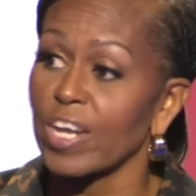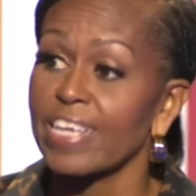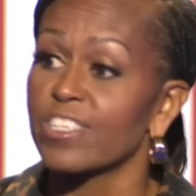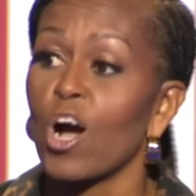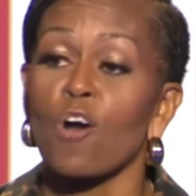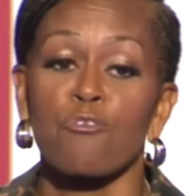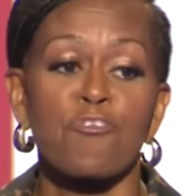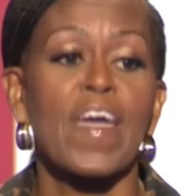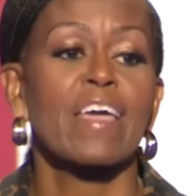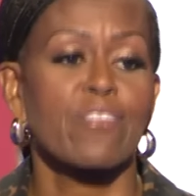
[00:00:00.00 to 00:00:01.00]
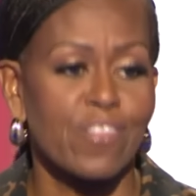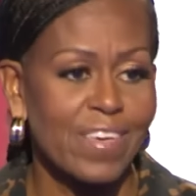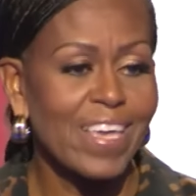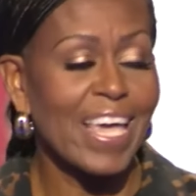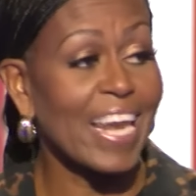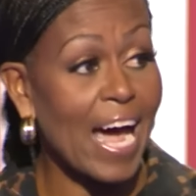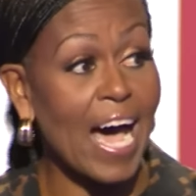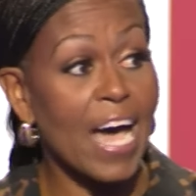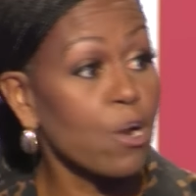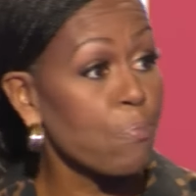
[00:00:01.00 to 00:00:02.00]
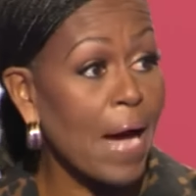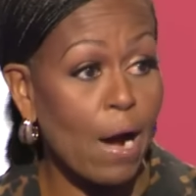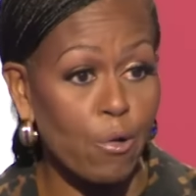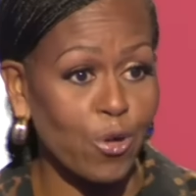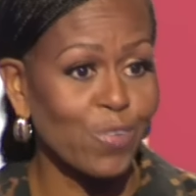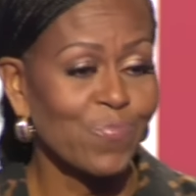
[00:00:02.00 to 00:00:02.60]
is our faith in a higher power